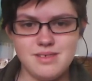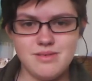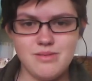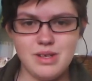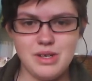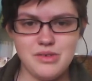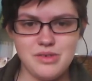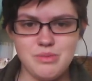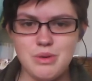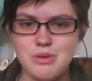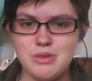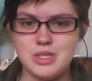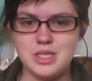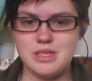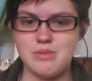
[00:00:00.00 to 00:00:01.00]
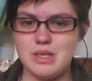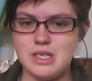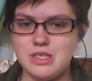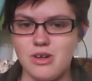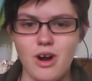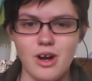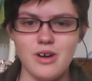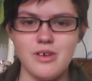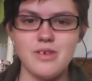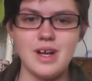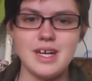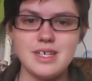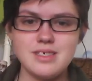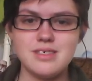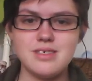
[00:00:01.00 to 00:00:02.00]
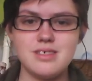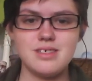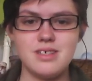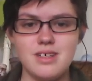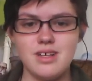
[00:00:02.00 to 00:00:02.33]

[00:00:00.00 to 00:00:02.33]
whatever emotion that makes your heart race,